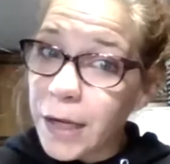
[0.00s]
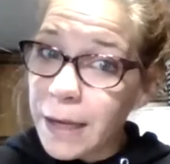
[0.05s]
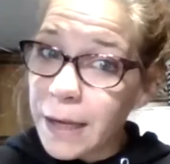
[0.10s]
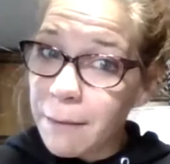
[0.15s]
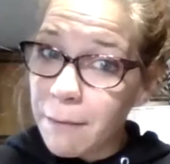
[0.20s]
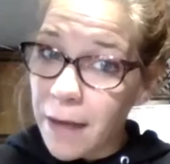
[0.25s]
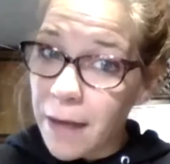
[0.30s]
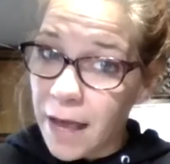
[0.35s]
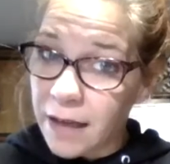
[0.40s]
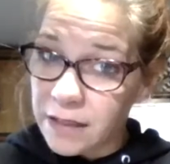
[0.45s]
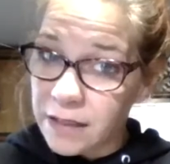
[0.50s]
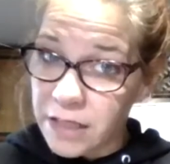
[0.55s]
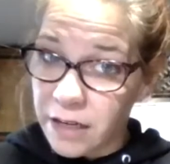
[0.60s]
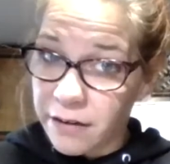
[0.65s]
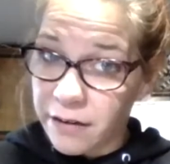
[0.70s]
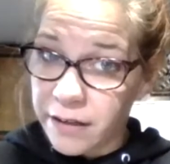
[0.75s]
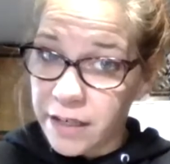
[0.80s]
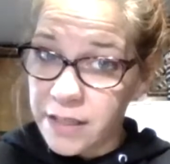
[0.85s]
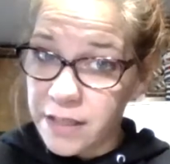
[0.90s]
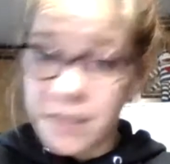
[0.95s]
impact
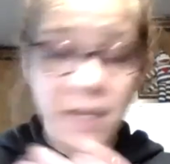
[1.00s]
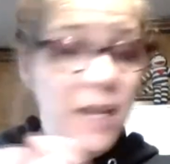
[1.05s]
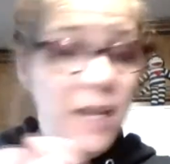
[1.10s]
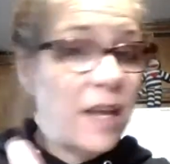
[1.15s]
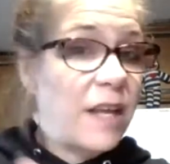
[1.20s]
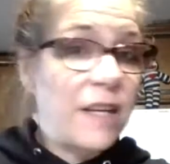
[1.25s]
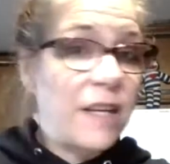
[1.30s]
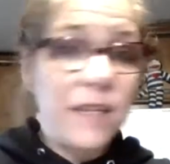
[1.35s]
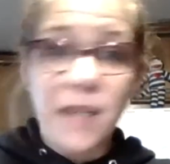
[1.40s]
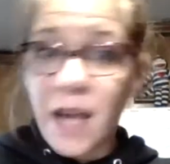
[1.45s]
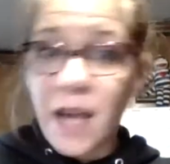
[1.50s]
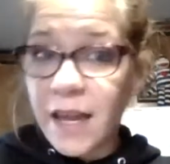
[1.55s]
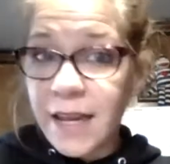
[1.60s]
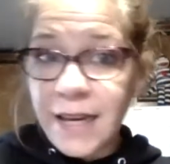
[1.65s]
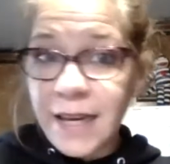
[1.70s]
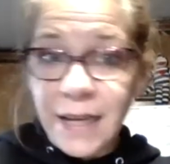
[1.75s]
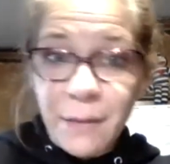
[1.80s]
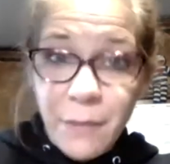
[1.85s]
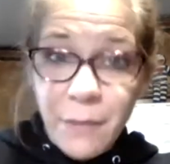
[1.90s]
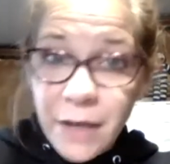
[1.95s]
areas, not
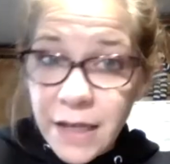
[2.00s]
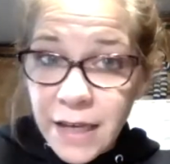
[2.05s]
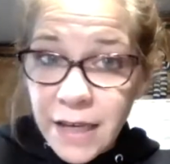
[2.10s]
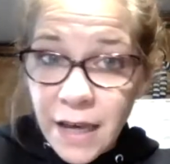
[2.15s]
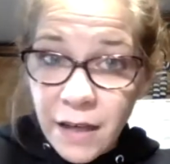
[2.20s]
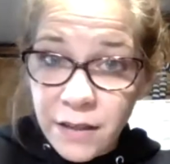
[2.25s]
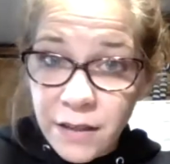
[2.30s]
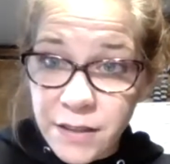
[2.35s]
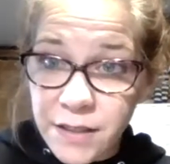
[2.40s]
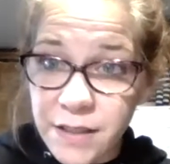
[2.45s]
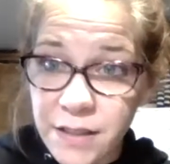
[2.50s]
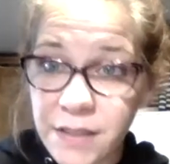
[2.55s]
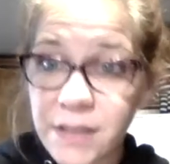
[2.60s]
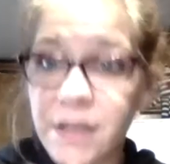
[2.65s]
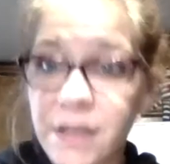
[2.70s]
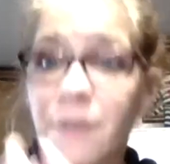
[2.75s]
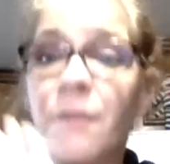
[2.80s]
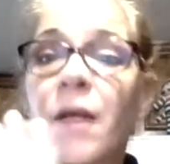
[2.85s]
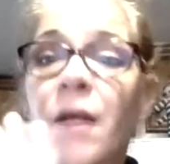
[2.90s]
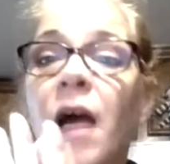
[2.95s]
anybody
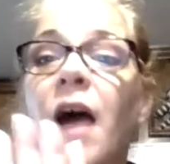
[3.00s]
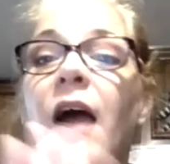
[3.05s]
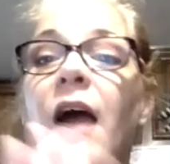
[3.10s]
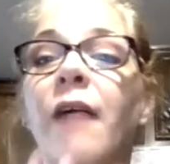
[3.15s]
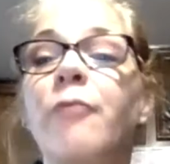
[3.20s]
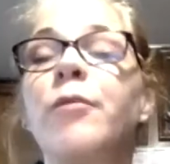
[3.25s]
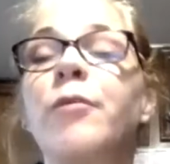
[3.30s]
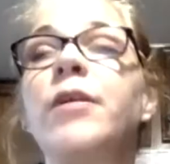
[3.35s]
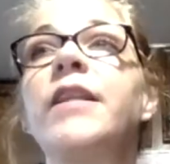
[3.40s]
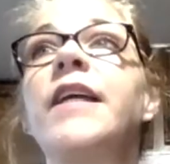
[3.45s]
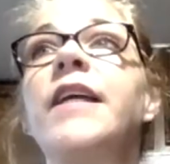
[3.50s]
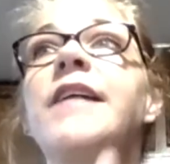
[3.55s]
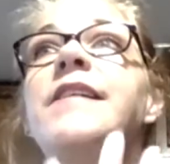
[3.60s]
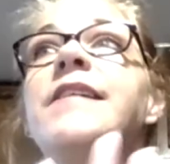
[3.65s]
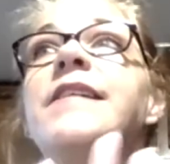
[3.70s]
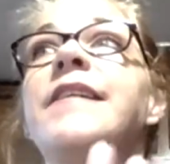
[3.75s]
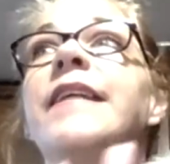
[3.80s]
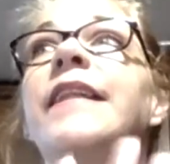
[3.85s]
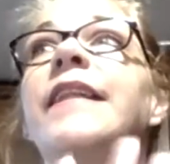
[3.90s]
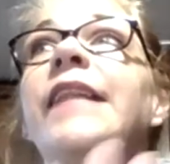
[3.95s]
else's. I
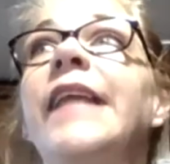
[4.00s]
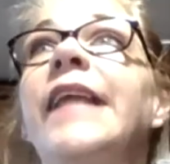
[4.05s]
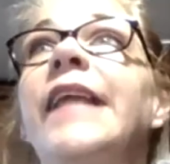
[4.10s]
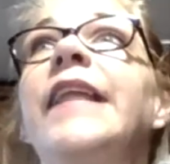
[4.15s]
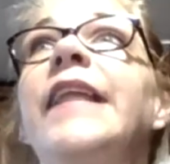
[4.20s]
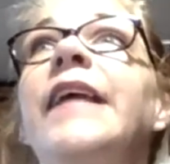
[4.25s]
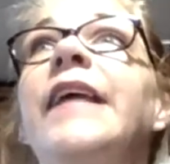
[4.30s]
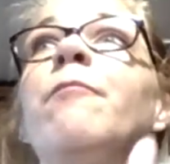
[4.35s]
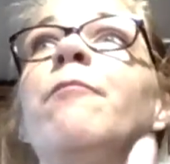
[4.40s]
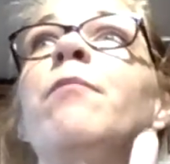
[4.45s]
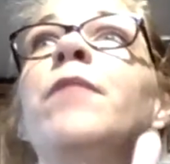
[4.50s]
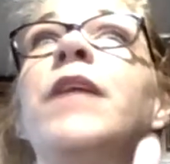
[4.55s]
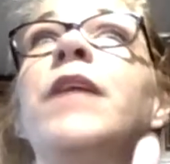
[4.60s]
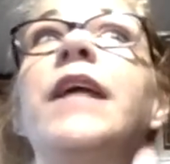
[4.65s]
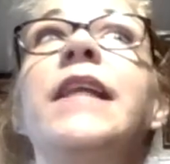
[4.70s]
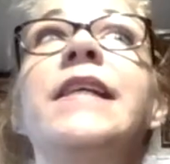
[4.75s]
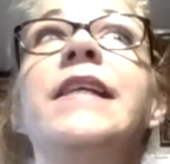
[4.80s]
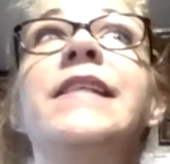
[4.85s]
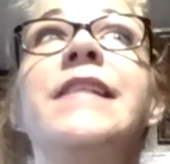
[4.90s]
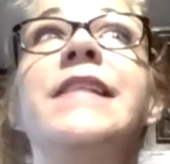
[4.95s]
realize that lately
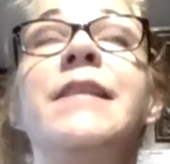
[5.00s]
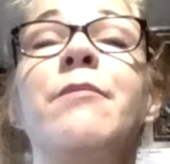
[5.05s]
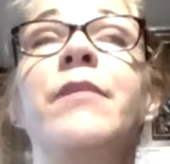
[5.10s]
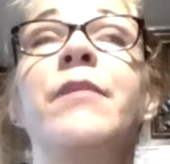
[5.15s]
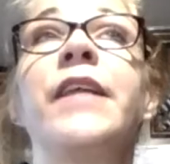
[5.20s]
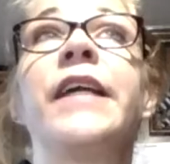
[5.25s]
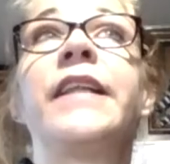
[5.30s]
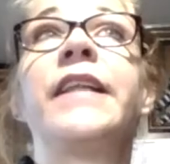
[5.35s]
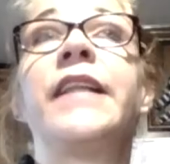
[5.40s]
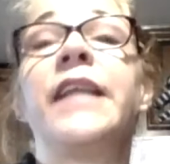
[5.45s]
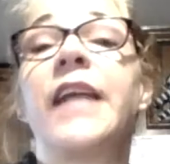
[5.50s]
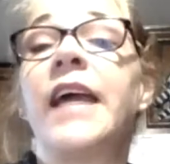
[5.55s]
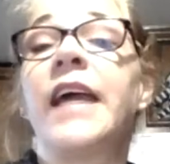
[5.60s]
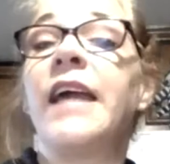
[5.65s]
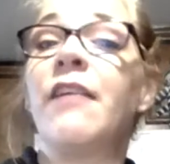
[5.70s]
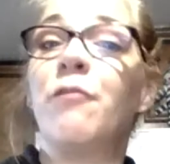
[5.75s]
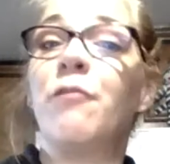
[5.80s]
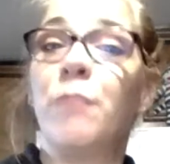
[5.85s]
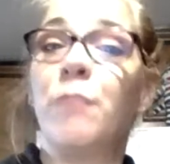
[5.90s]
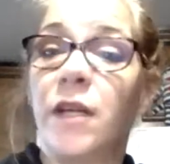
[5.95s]
it has seemed like that I
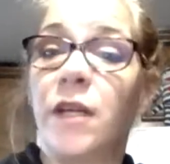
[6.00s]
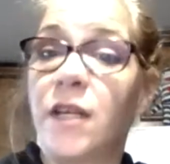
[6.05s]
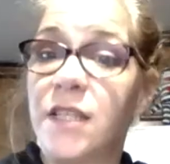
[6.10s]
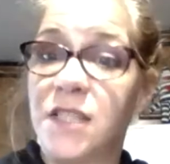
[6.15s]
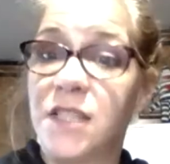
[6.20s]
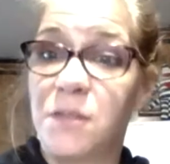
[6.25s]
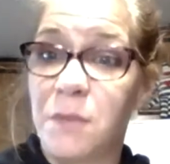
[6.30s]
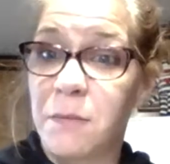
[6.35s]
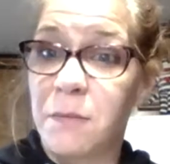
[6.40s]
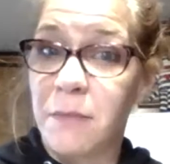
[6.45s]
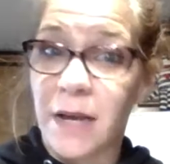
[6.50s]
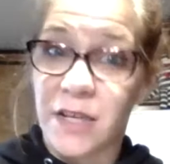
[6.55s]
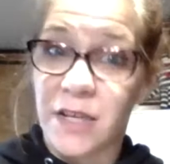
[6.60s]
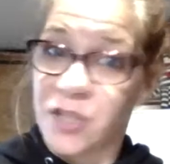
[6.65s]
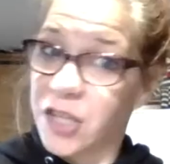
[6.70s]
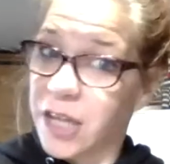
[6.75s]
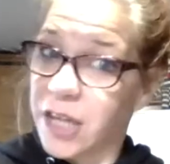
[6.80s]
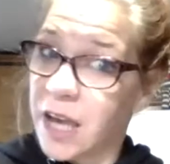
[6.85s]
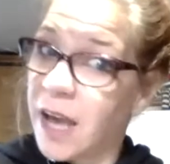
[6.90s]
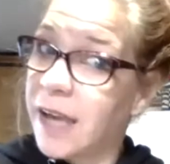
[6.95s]
have been husband
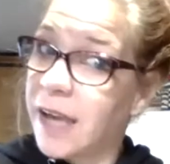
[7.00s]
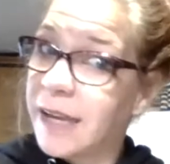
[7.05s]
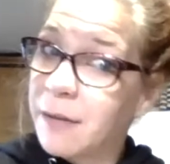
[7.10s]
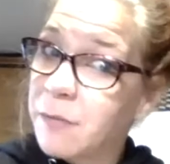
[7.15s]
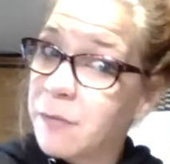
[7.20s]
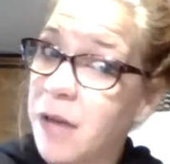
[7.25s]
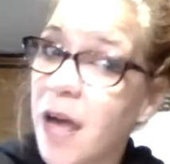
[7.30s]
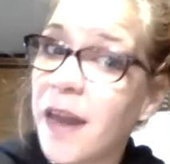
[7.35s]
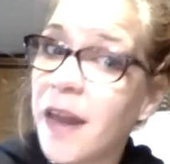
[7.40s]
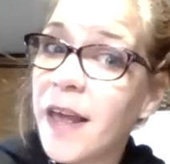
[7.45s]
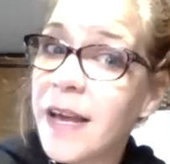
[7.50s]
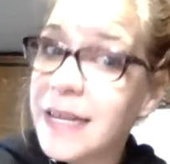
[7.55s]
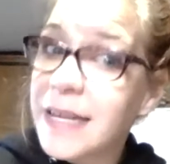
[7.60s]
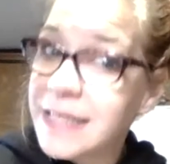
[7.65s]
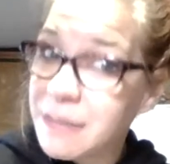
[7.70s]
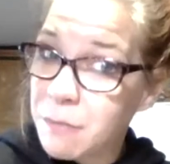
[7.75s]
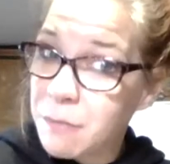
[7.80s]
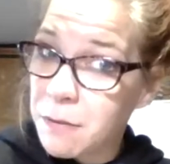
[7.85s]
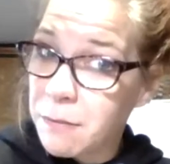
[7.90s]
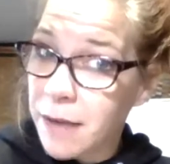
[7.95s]
bashing. I am not
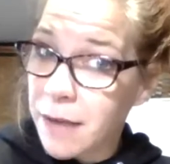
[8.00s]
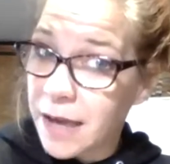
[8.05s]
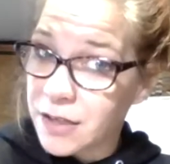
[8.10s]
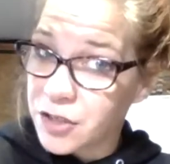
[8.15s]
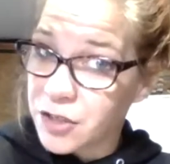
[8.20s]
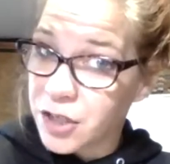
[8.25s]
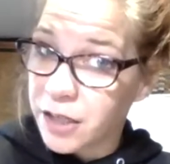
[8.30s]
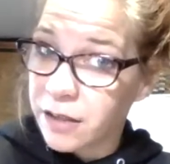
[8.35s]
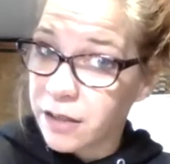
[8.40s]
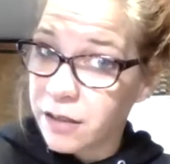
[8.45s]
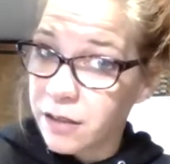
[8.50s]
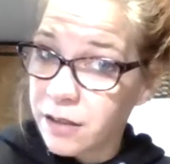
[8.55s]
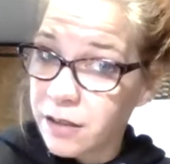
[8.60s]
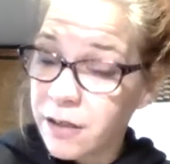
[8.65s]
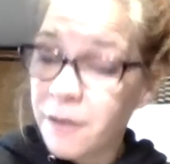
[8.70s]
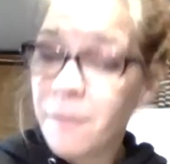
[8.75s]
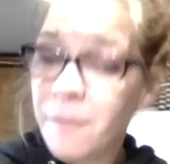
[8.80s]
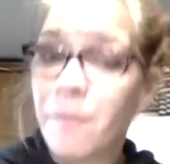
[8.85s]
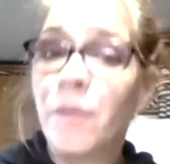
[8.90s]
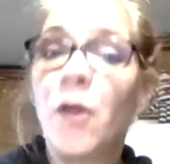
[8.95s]
husband bashing.
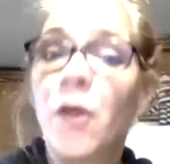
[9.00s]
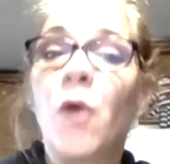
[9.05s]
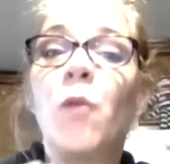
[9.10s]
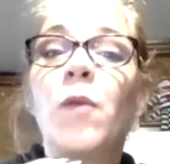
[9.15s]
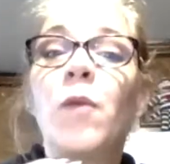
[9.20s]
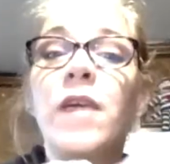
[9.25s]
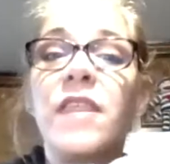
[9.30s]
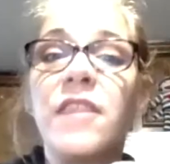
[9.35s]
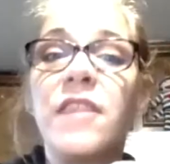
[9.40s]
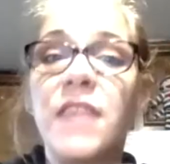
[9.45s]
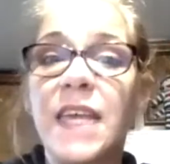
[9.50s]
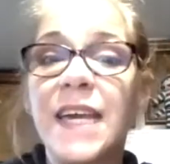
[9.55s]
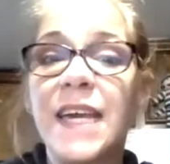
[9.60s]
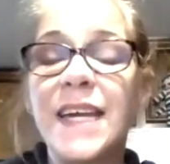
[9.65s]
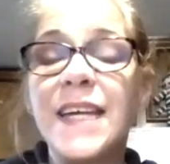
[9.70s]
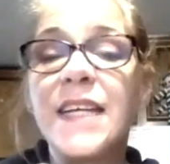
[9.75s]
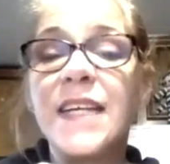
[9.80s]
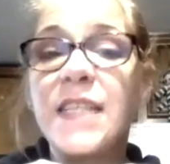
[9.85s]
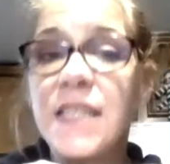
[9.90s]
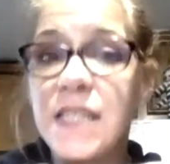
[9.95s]
We
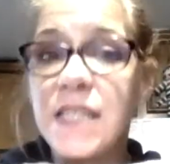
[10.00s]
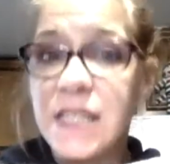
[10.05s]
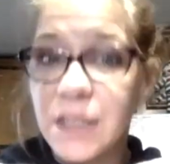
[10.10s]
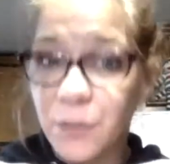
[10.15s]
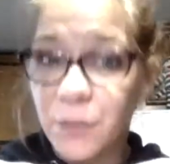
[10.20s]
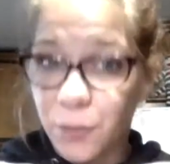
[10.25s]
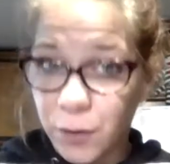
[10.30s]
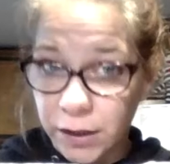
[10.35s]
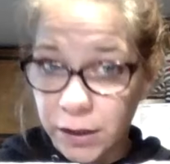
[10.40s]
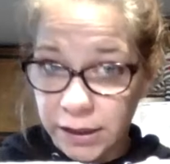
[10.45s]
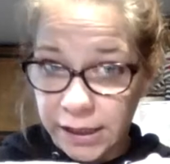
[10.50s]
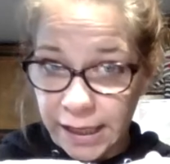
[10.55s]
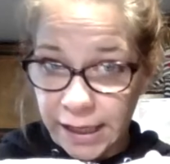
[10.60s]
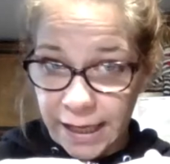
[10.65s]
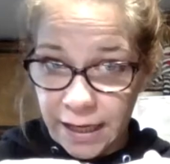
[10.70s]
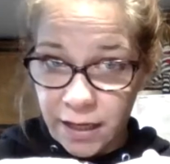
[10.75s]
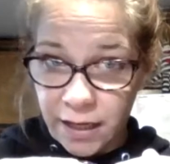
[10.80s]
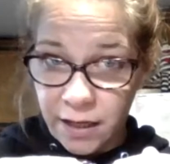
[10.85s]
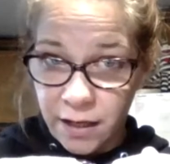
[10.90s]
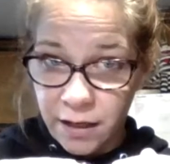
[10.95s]
think
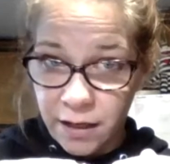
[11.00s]
differently.